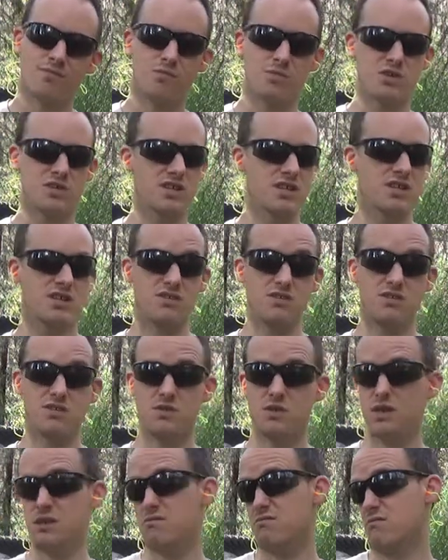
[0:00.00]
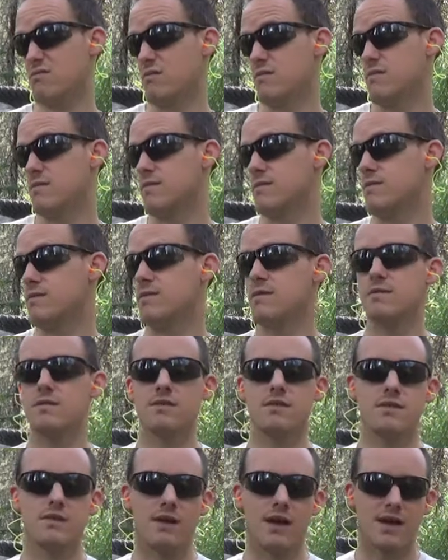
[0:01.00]
once you get used to it,
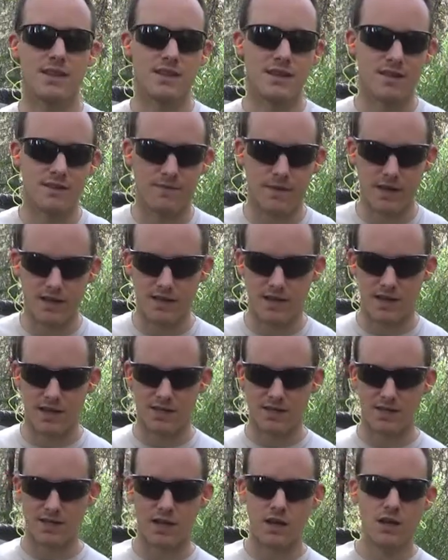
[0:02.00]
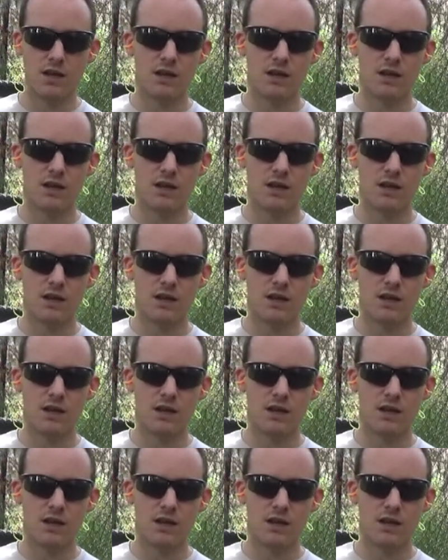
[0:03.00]
I think it's fantastic.